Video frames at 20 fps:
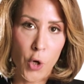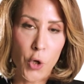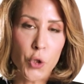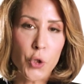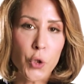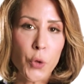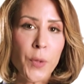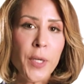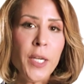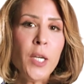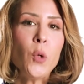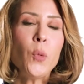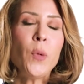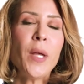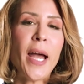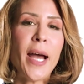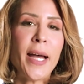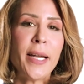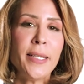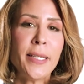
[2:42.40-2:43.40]
So here
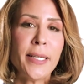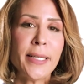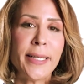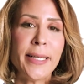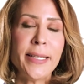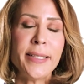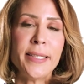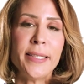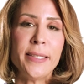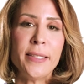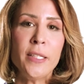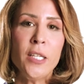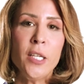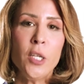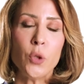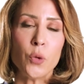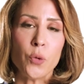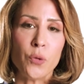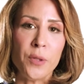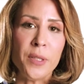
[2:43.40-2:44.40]
we are getting
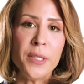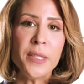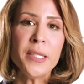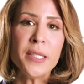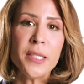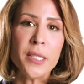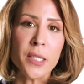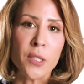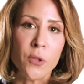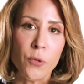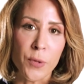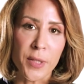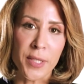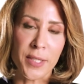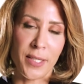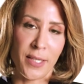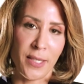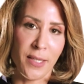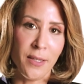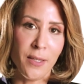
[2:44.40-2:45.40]
to the
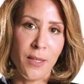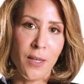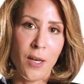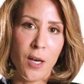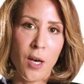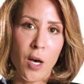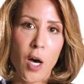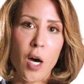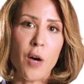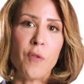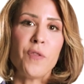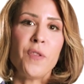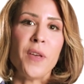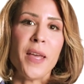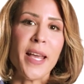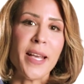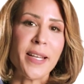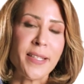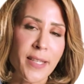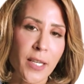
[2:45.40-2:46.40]
nitty-gritty of the
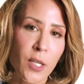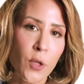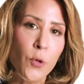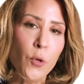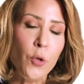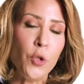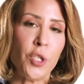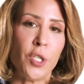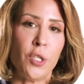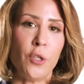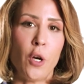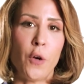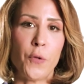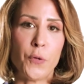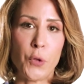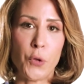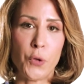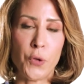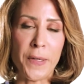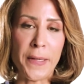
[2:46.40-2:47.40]
execution of
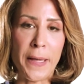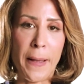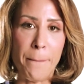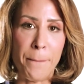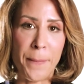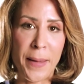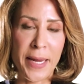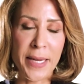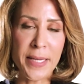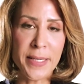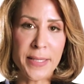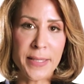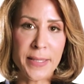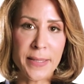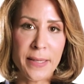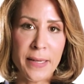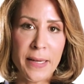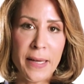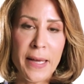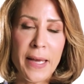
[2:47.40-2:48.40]
certain campaigns,